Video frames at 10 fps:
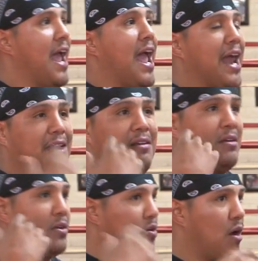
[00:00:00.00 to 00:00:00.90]
And
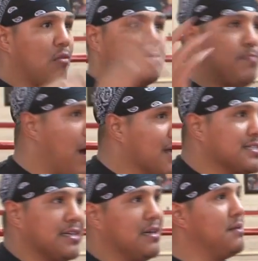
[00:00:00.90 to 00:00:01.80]
you know, I was
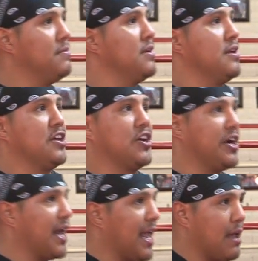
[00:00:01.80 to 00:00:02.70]
boxing him. He
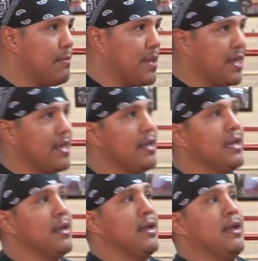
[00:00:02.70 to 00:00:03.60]
couldn't hit me.
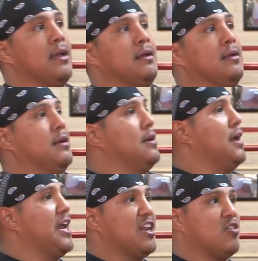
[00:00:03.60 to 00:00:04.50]

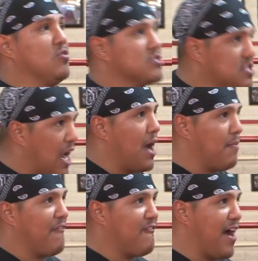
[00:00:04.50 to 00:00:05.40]
And he goes, stop
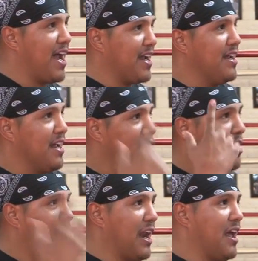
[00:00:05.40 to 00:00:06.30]
and fight. He
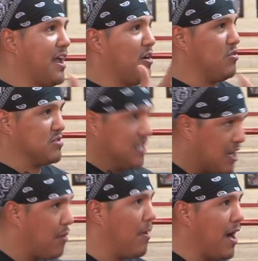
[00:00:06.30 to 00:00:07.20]
goes,
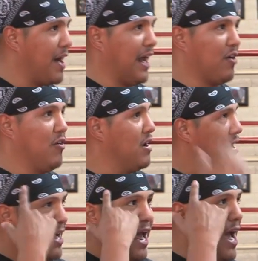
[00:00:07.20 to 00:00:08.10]
come on. I go,
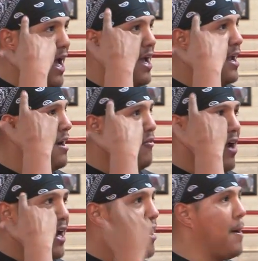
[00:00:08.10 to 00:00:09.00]
nah,
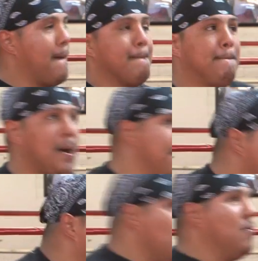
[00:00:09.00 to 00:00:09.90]
right here. And boom,
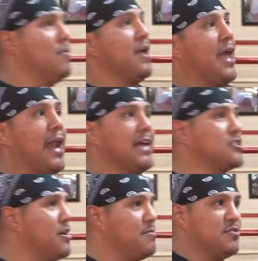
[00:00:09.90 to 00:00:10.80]
boom. And I
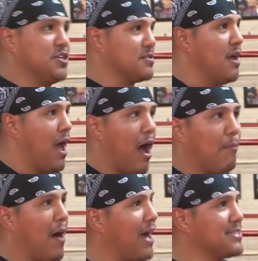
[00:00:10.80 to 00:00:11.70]
started just
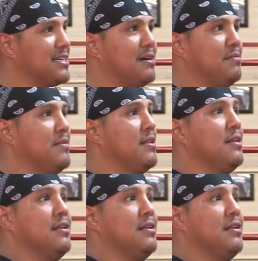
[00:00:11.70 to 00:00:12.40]
boxing him.